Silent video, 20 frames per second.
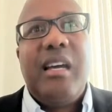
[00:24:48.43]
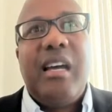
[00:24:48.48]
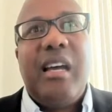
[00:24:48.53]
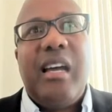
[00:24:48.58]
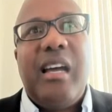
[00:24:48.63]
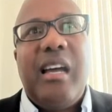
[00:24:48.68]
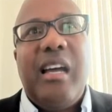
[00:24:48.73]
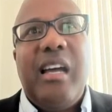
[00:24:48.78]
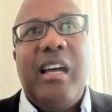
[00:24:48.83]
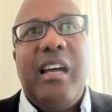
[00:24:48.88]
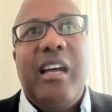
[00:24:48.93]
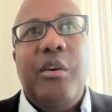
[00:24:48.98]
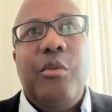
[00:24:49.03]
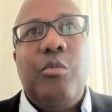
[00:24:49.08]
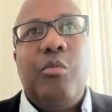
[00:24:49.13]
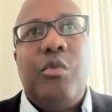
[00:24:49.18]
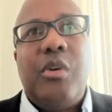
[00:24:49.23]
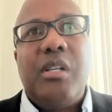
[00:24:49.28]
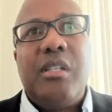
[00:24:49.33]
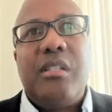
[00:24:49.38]

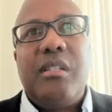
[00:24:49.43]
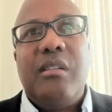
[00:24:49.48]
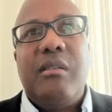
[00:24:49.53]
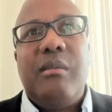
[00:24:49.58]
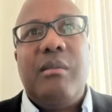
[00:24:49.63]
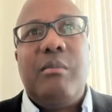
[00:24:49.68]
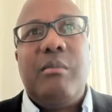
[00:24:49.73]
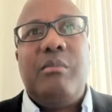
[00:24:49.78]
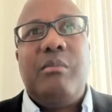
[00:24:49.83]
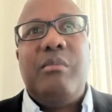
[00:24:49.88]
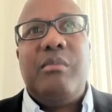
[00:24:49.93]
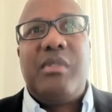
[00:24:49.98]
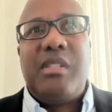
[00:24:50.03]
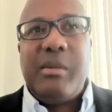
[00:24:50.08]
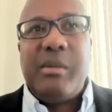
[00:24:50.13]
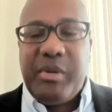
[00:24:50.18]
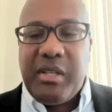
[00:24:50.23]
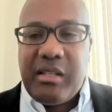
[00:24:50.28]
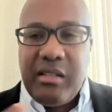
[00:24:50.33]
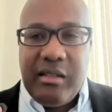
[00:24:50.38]
And what
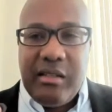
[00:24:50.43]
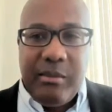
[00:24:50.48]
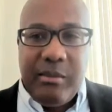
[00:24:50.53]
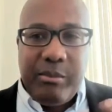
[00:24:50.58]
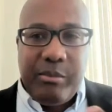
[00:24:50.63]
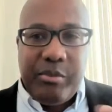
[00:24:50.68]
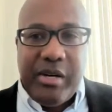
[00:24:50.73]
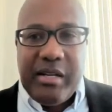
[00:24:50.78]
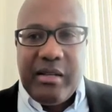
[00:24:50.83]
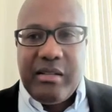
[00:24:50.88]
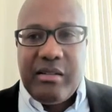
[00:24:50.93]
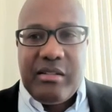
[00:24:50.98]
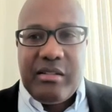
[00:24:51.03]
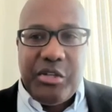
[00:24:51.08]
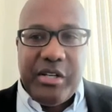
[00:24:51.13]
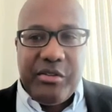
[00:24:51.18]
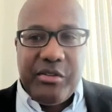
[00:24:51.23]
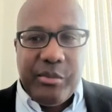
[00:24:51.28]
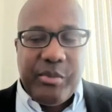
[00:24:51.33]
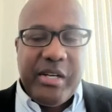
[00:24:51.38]
typical
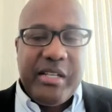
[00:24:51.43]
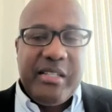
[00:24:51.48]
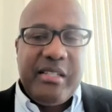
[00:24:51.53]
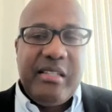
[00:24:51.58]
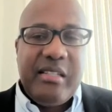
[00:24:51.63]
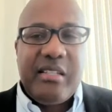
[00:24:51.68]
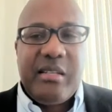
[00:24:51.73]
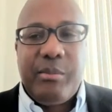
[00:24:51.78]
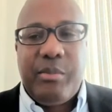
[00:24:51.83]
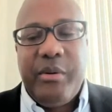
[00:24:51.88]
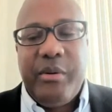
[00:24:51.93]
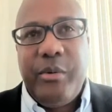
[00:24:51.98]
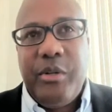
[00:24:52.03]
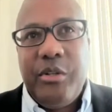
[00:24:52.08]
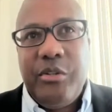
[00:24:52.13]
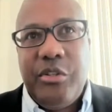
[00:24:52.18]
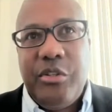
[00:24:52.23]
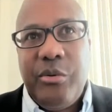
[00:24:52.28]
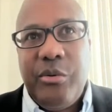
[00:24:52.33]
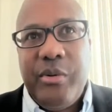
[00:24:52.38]
transfer price discipline
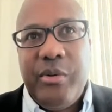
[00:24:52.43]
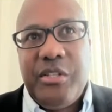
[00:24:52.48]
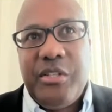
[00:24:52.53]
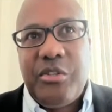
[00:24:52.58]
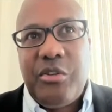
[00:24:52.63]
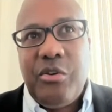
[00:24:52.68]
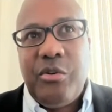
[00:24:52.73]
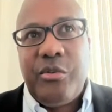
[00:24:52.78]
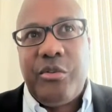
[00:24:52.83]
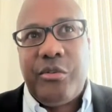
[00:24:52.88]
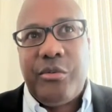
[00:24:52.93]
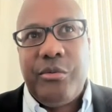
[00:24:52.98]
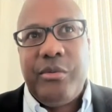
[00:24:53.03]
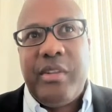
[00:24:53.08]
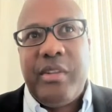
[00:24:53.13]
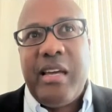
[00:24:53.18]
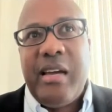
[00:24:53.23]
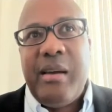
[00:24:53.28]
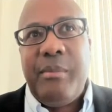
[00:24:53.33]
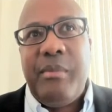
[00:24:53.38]
will do is go through
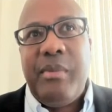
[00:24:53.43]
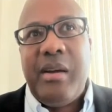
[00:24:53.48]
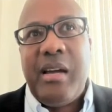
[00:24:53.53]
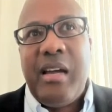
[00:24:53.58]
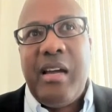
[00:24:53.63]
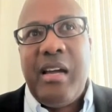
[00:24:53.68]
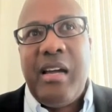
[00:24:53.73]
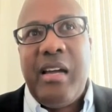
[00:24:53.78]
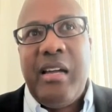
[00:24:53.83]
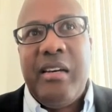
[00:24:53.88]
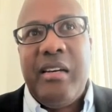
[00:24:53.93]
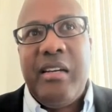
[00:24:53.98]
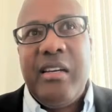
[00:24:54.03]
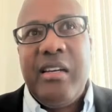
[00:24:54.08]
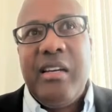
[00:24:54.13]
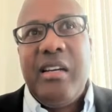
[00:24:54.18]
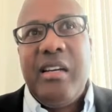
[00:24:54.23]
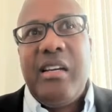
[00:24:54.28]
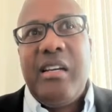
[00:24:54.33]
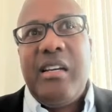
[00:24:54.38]
them and
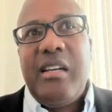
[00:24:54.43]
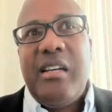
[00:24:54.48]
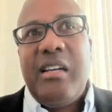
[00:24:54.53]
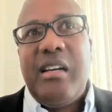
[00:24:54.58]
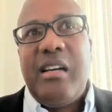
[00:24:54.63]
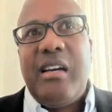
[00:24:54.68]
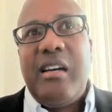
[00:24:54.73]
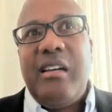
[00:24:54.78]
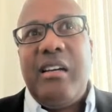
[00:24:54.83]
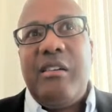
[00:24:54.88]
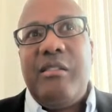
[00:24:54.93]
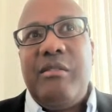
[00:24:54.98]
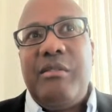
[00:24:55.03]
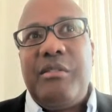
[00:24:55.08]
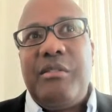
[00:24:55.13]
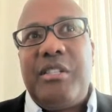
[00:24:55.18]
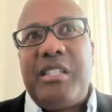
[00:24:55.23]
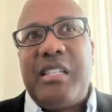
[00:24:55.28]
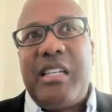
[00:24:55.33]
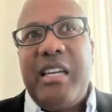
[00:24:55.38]

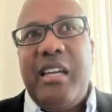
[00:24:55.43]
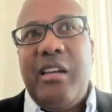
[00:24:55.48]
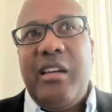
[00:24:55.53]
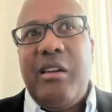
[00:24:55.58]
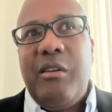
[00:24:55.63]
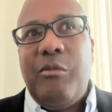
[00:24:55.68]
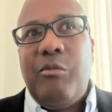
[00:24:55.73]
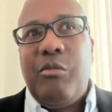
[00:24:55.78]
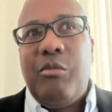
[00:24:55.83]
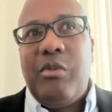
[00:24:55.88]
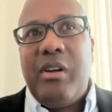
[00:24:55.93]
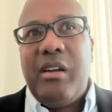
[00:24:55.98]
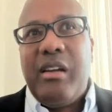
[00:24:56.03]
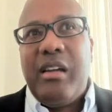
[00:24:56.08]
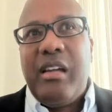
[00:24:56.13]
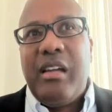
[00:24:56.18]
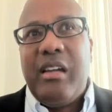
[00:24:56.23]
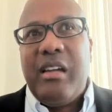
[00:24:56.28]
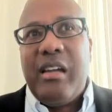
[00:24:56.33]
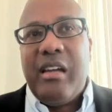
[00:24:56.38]
say
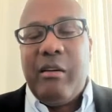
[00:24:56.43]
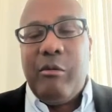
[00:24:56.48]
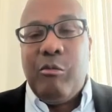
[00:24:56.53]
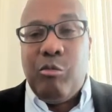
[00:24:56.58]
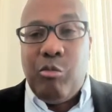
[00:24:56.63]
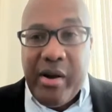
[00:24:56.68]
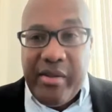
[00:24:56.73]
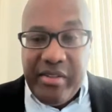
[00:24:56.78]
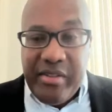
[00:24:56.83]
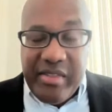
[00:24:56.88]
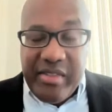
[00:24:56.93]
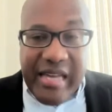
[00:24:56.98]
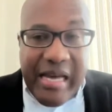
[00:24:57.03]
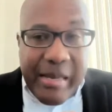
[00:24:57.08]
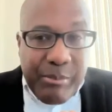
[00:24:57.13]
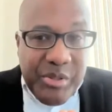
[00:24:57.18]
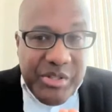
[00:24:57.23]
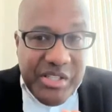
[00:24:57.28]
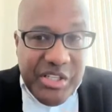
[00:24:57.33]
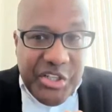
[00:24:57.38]
whether
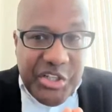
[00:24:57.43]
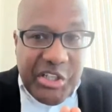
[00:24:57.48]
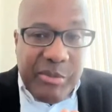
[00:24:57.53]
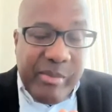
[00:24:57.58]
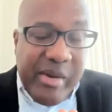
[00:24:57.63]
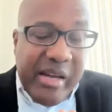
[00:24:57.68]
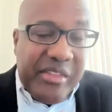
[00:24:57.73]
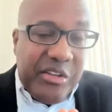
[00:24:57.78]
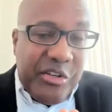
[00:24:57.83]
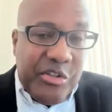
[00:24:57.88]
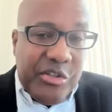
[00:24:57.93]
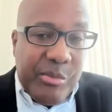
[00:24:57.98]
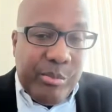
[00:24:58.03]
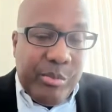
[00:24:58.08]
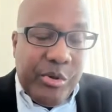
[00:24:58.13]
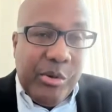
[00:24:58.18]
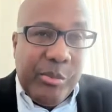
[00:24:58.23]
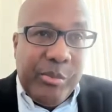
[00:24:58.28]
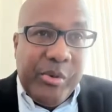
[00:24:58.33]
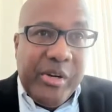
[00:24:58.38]
that particular method is
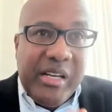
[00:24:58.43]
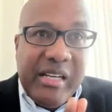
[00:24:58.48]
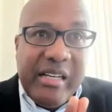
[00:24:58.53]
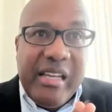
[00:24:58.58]
appropriate.